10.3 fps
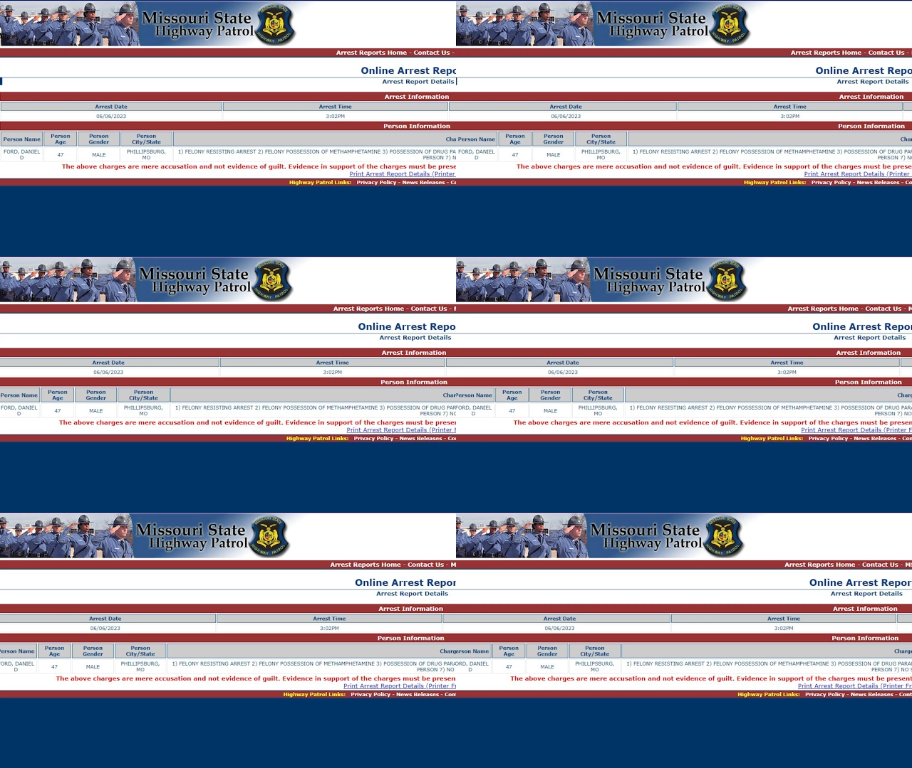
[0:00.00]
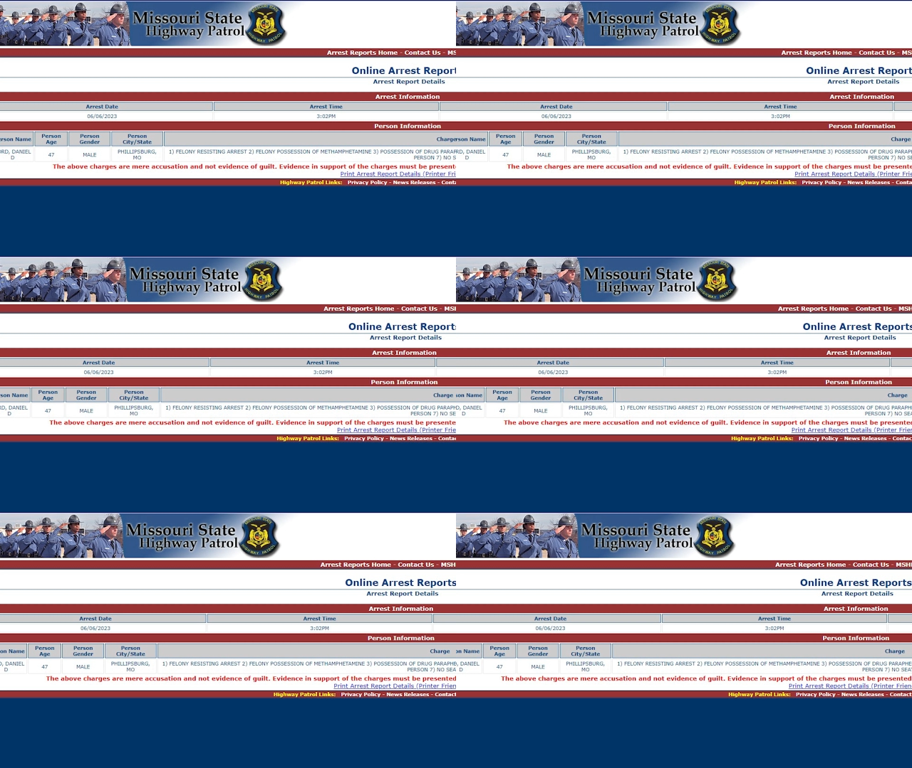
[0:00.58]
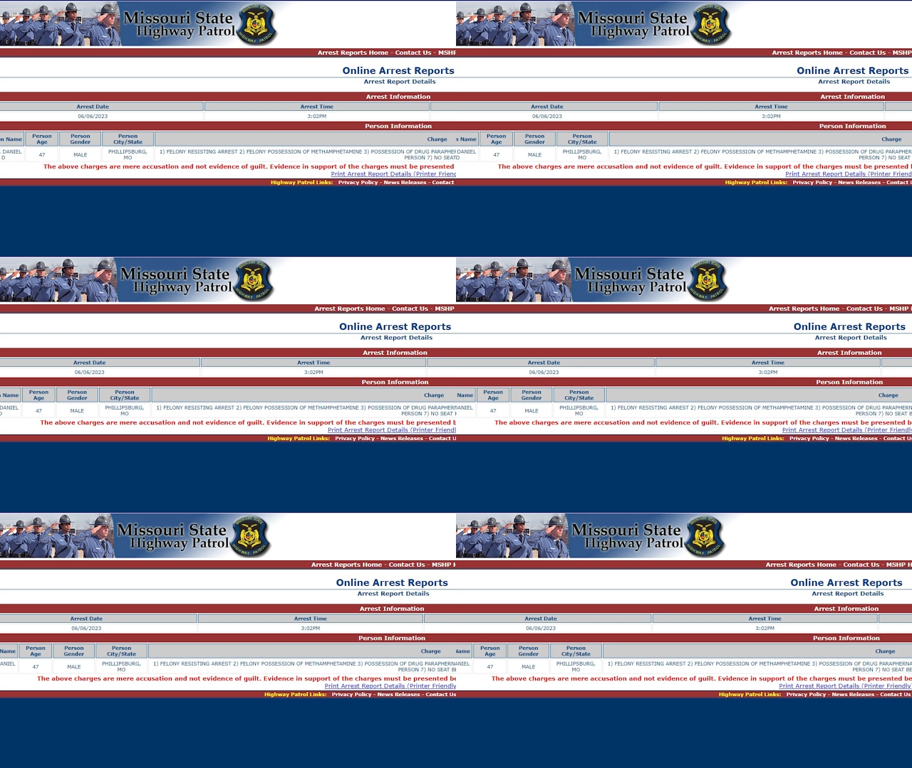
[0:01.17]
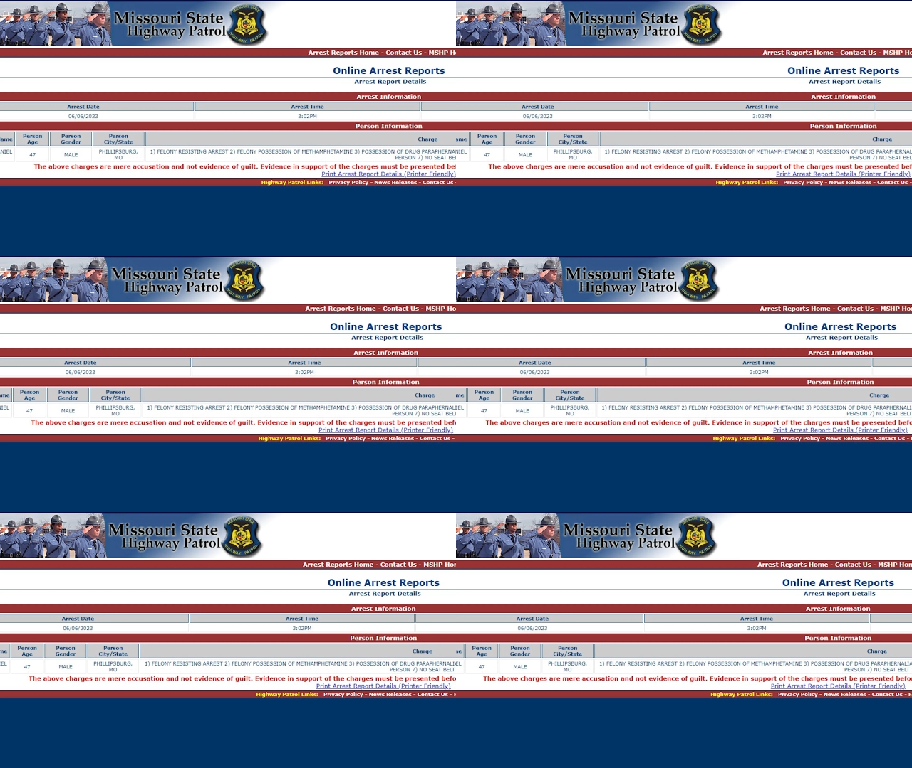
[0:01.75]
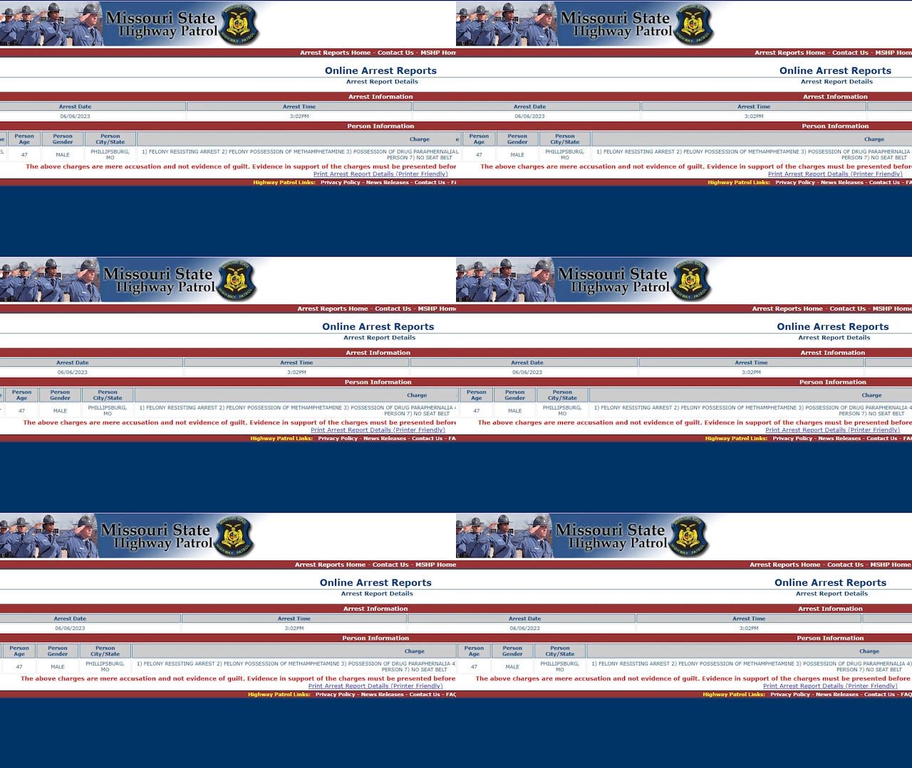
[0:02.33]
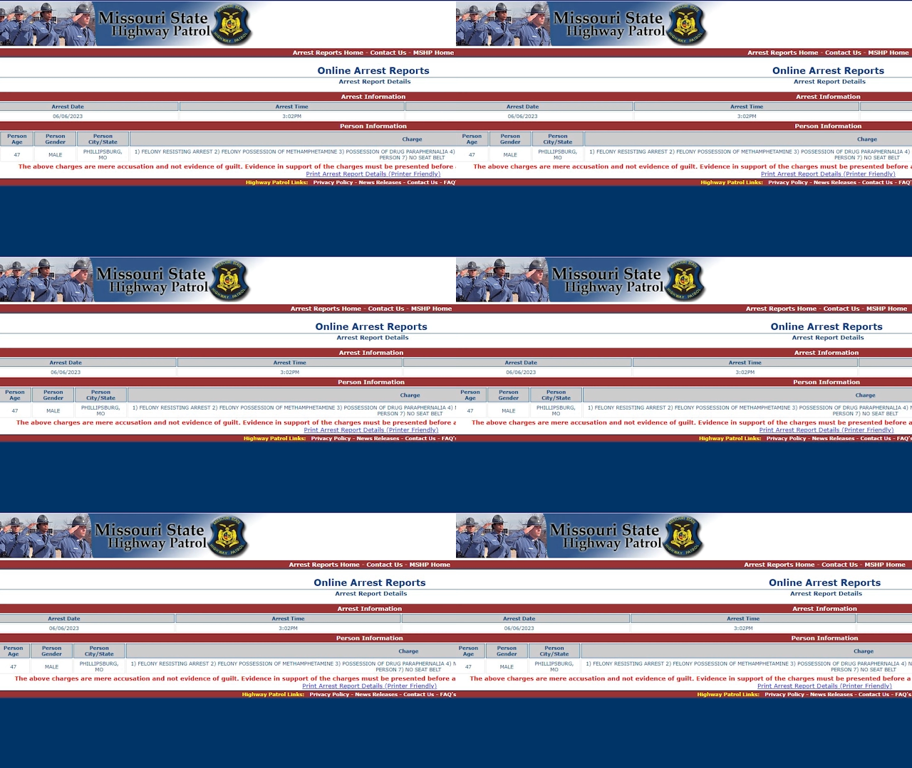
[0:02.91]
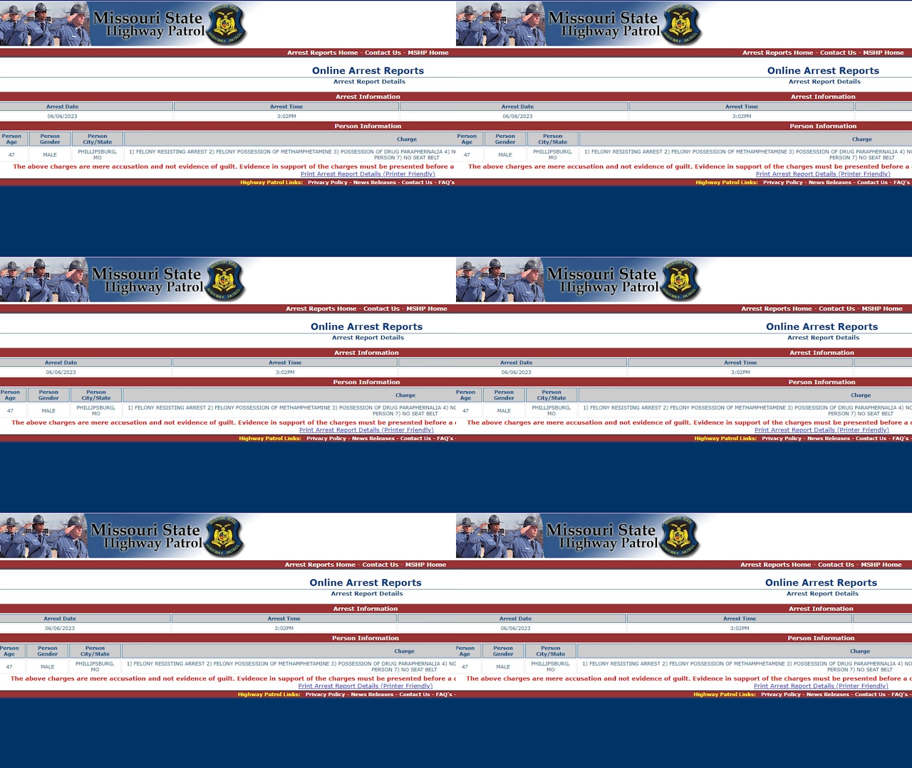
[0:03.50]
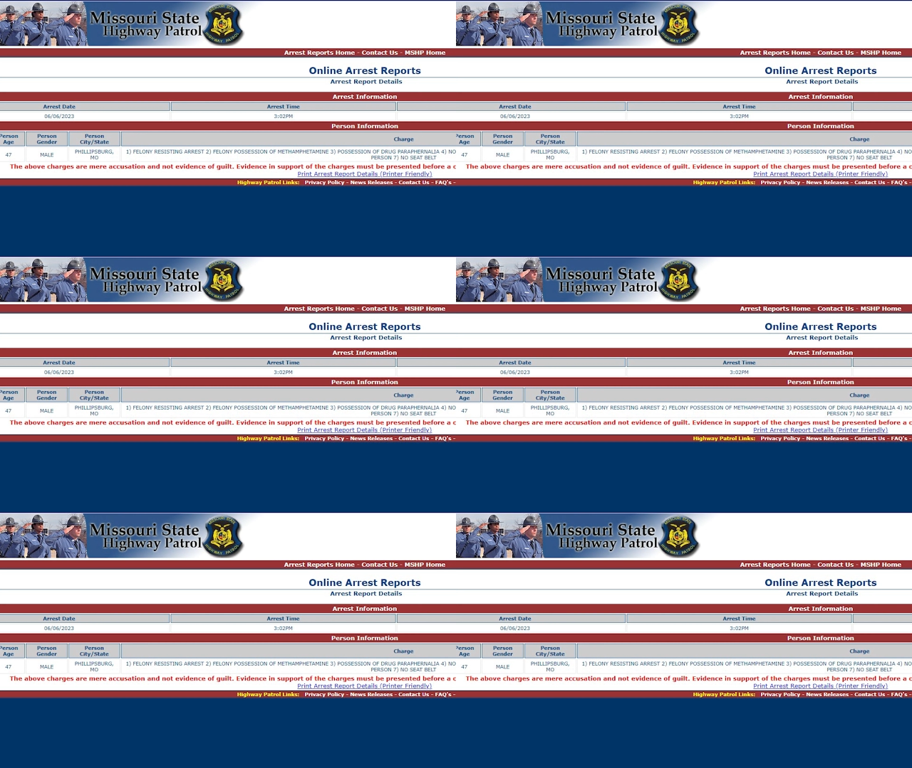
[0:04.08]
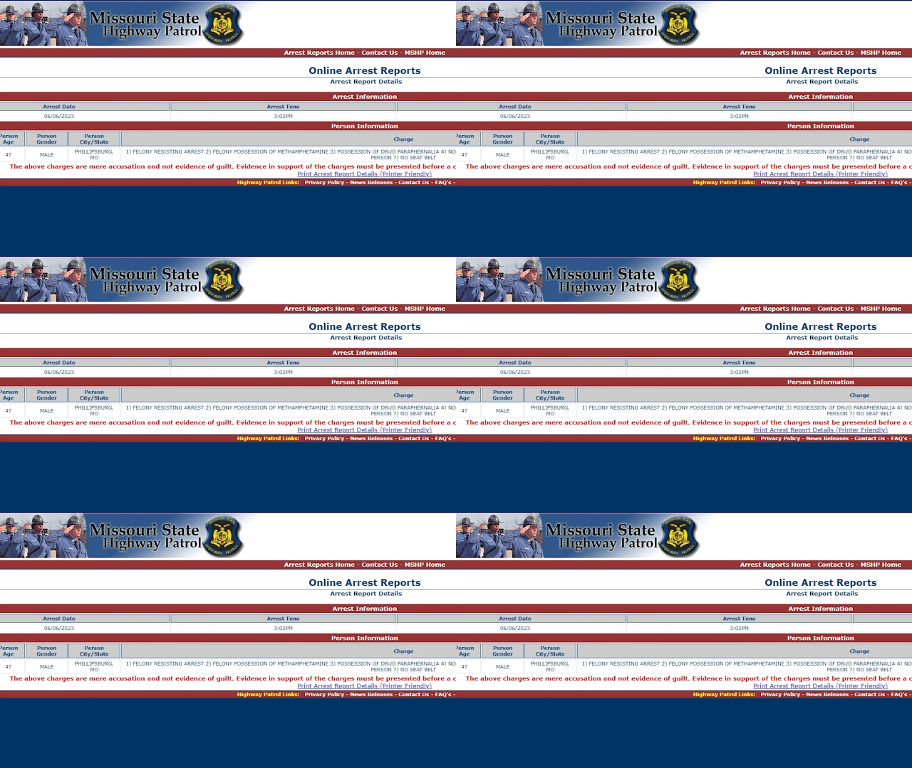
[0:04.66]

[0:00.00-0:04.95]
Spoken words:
No face is visible, so there are no lips to read.